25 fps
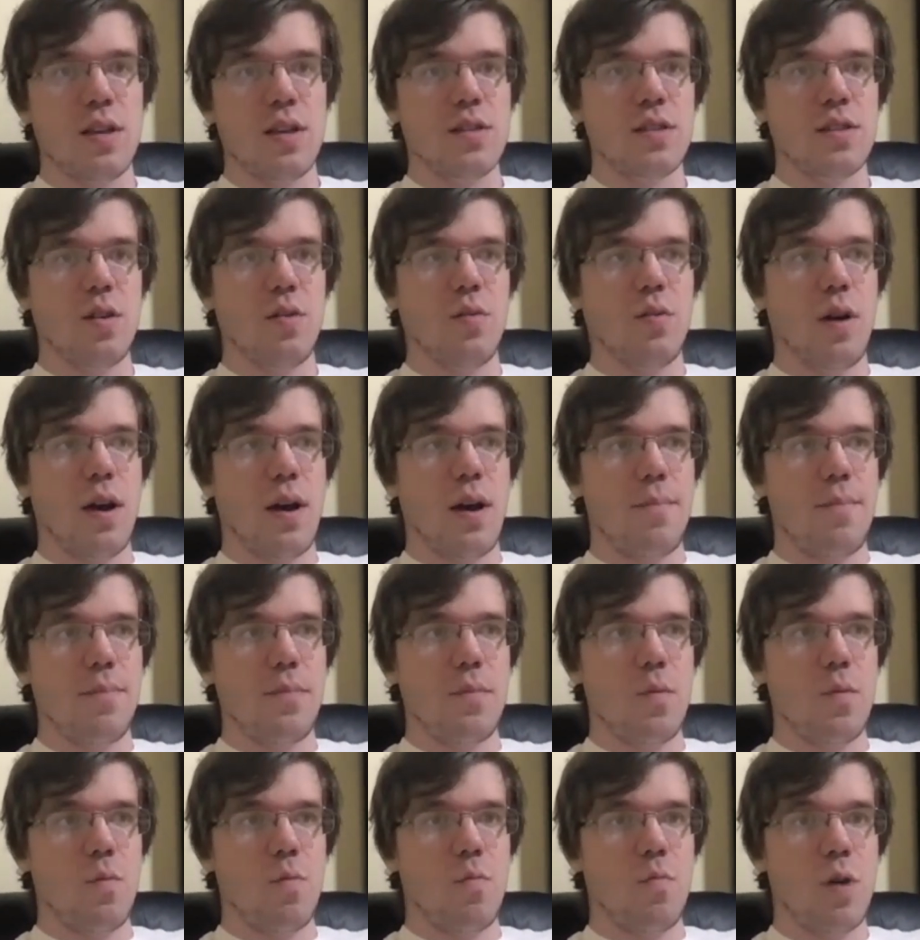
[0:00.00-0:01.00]

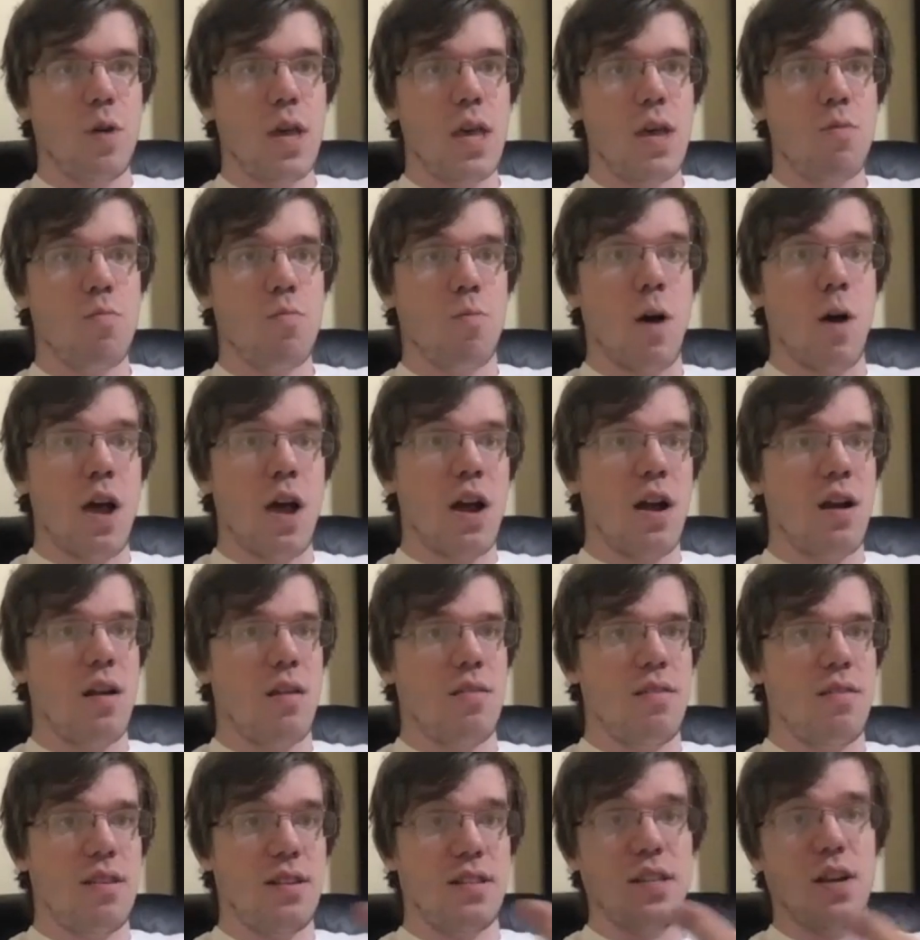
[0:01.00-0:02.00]
So we
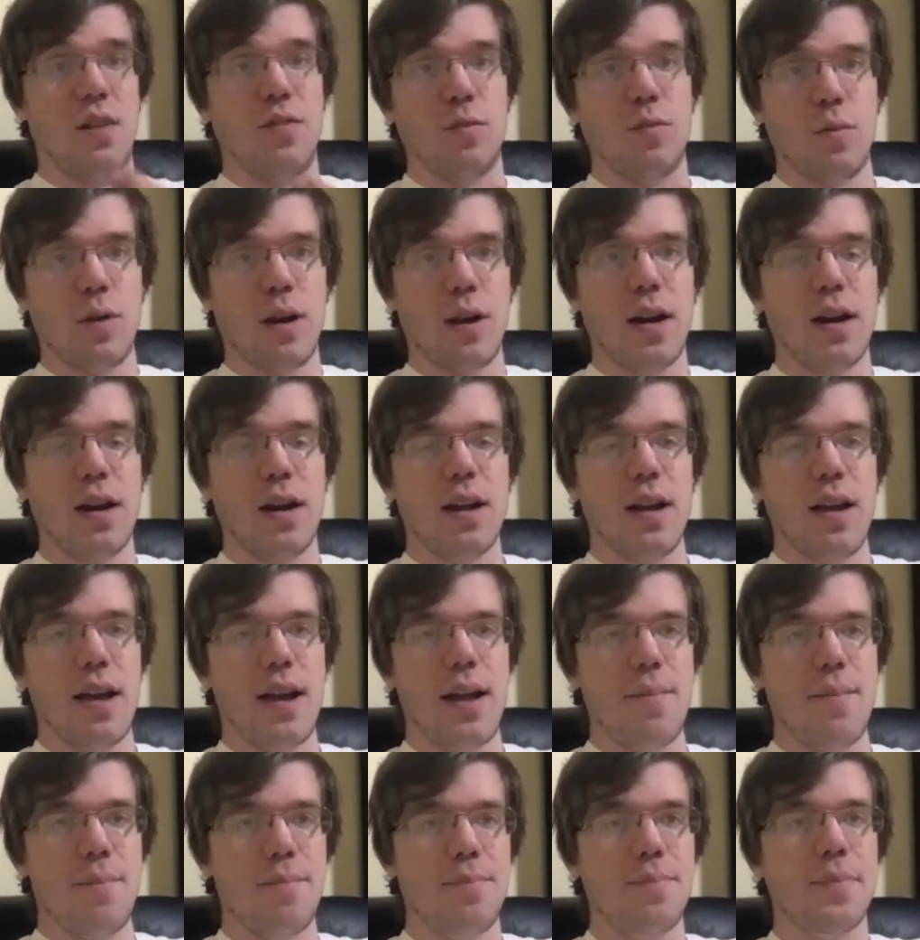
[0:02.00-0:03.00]
were the software
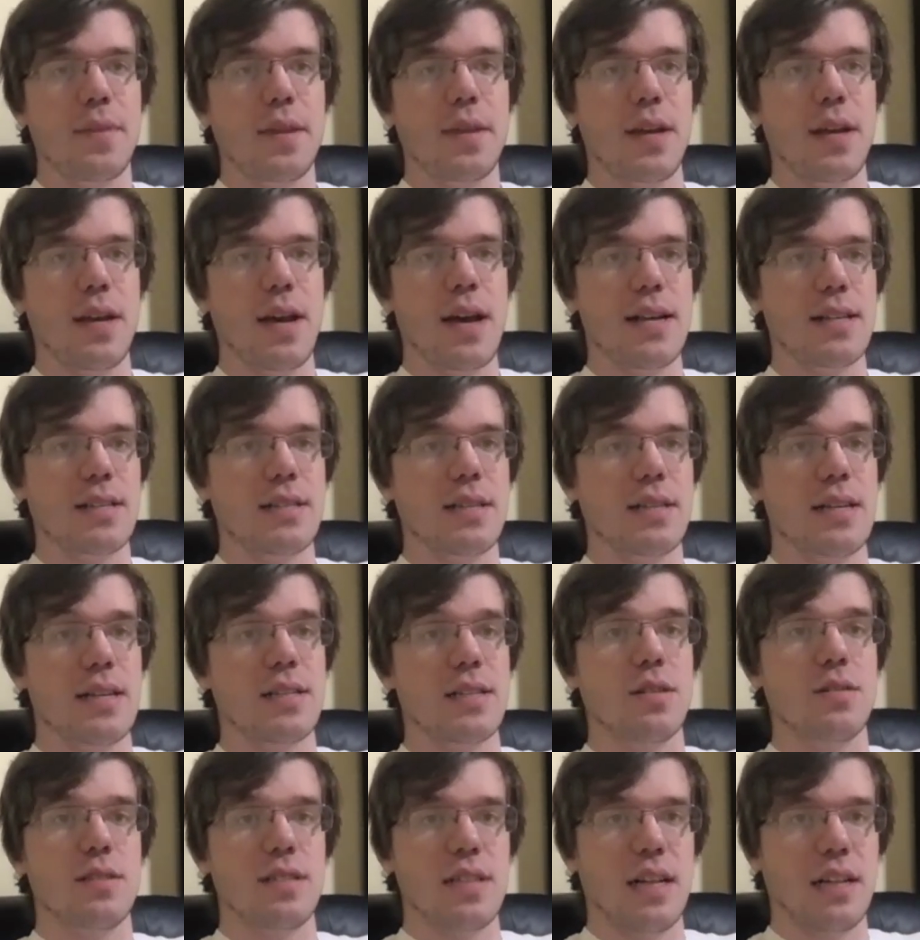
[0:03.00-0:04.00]

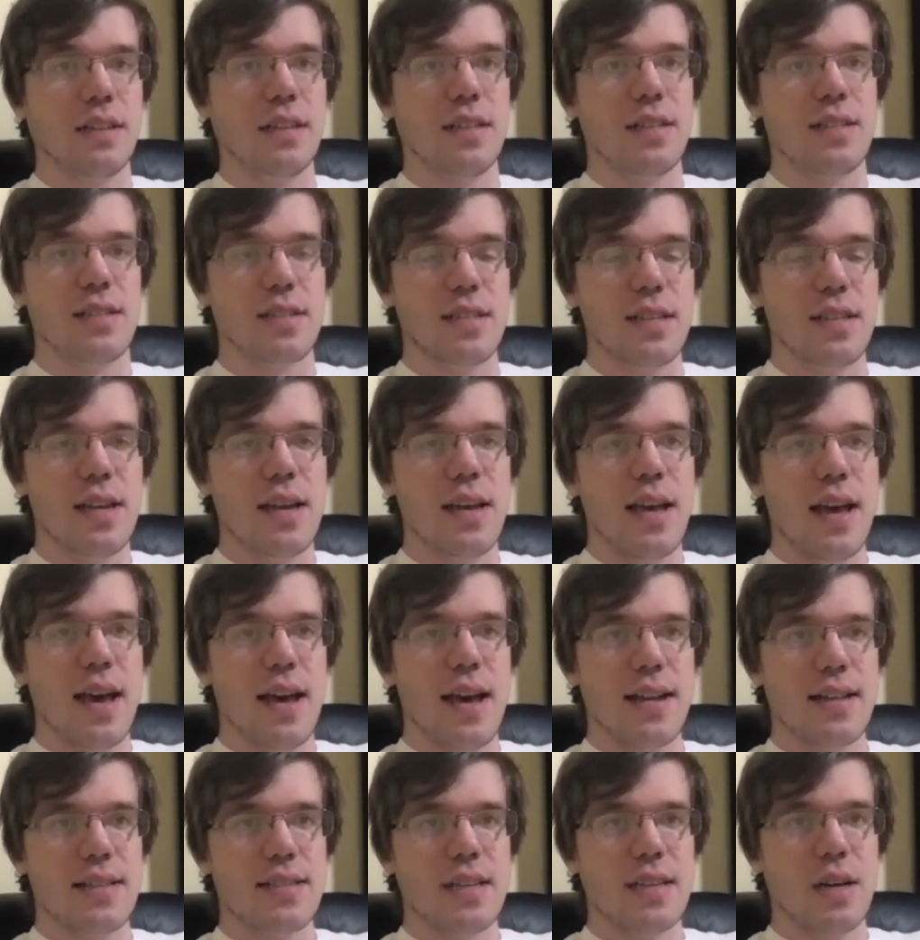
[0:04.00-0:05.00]
as consultants,
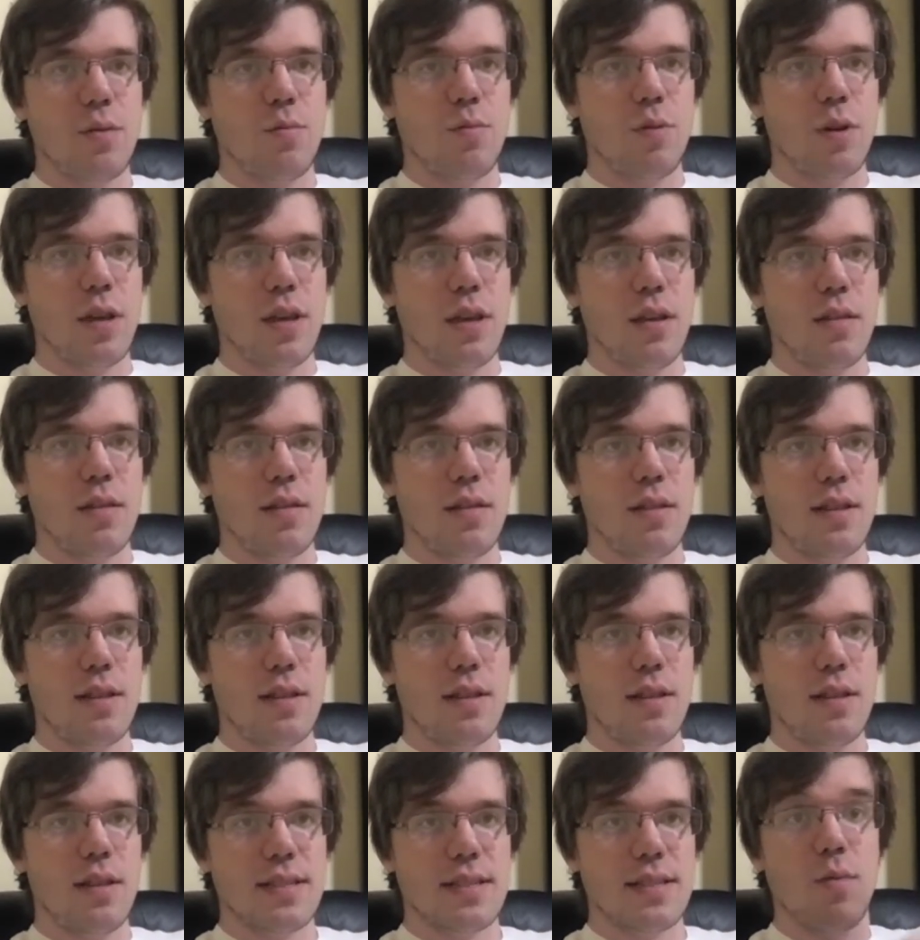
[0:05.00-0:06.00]
and that's how we
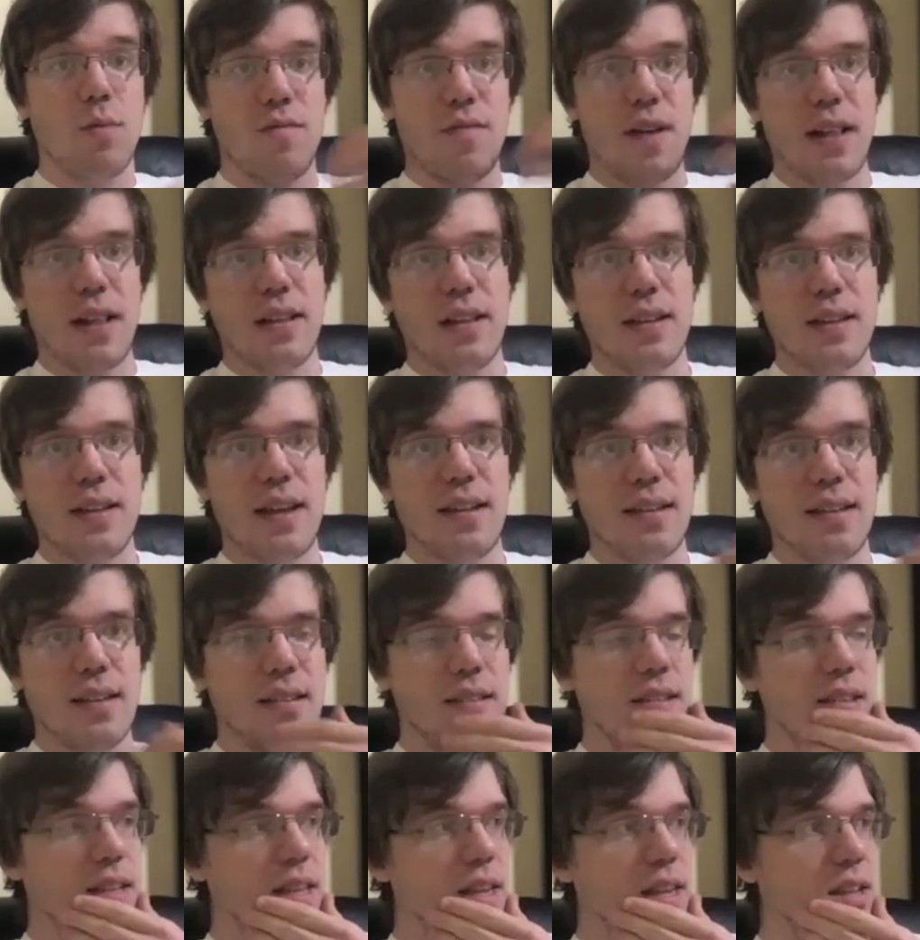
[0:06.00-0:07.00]

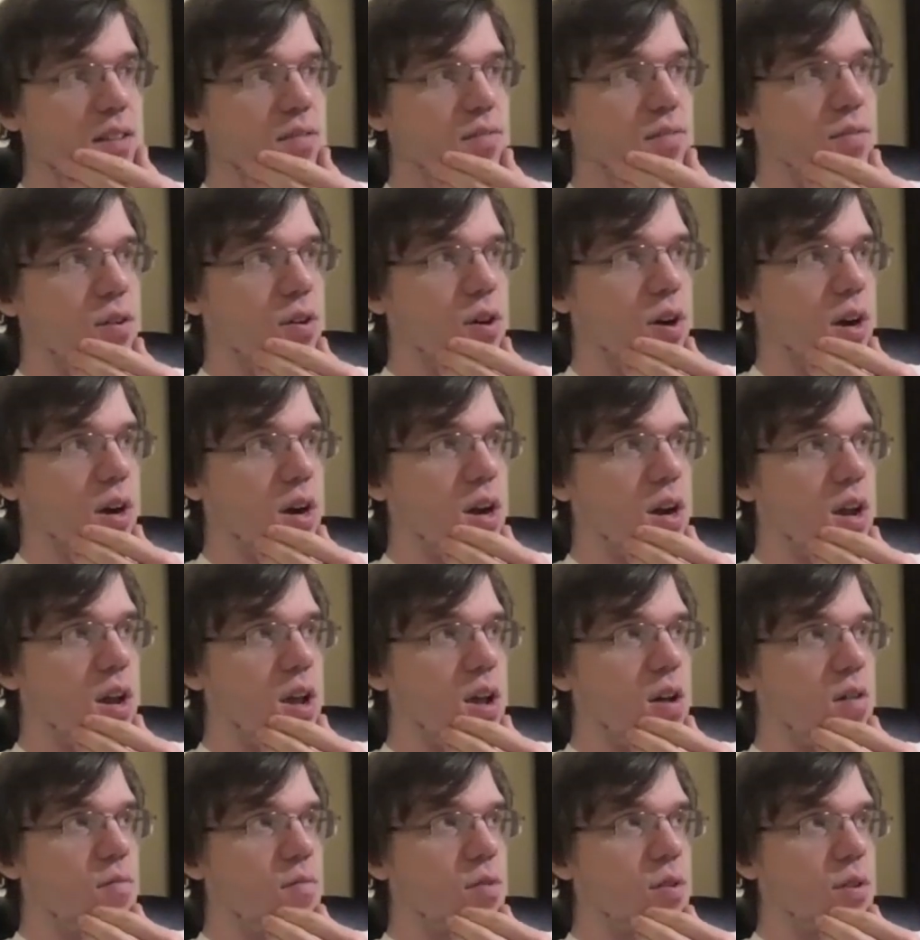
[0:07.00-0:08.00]
validated the need for
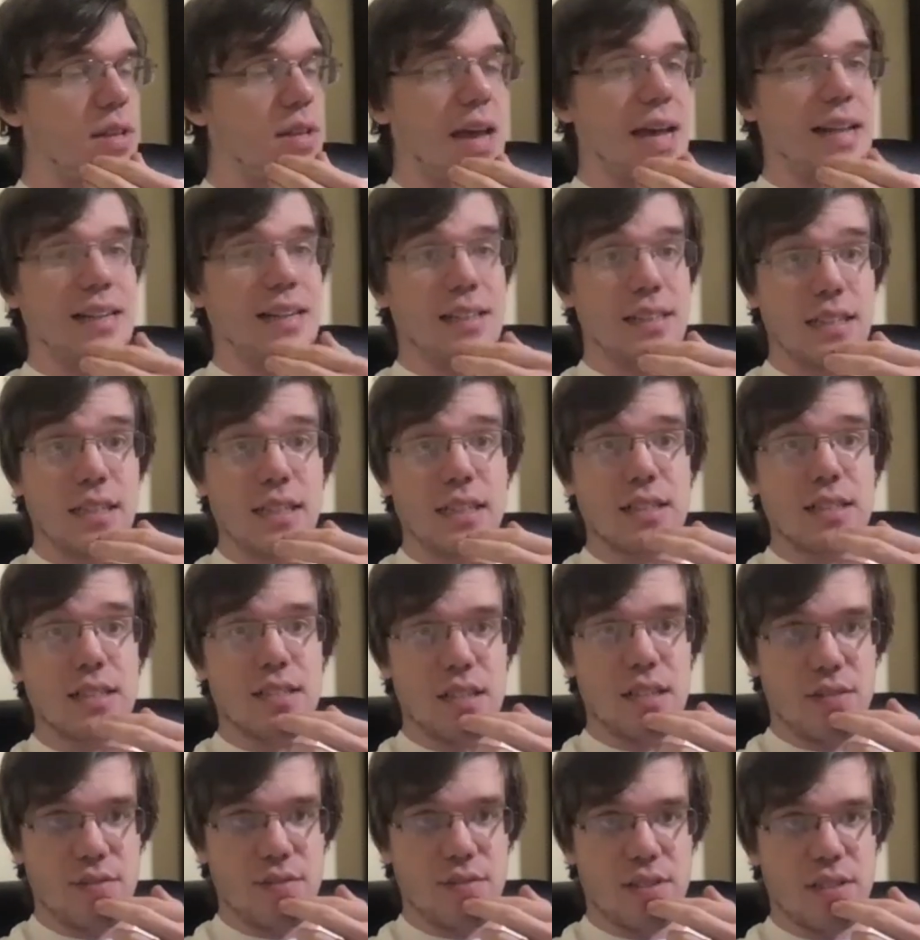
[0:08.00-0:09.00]
the analytical
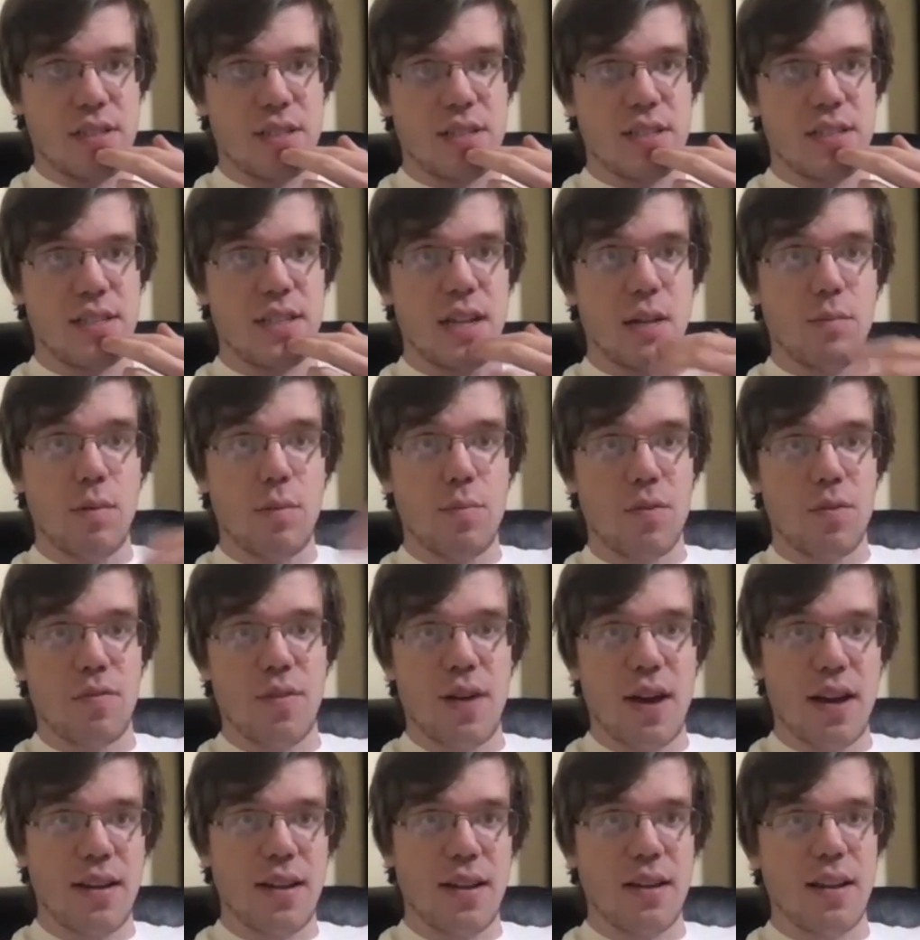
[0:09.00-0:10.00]
services that we
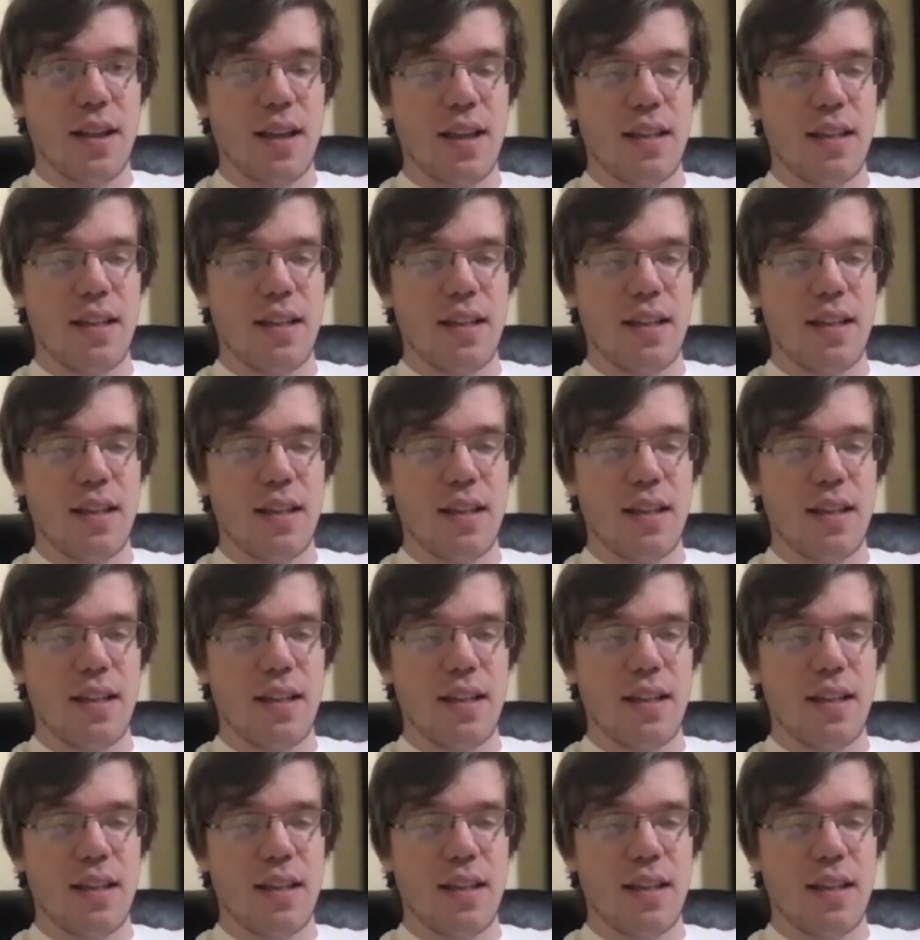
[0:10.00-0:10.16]
provided.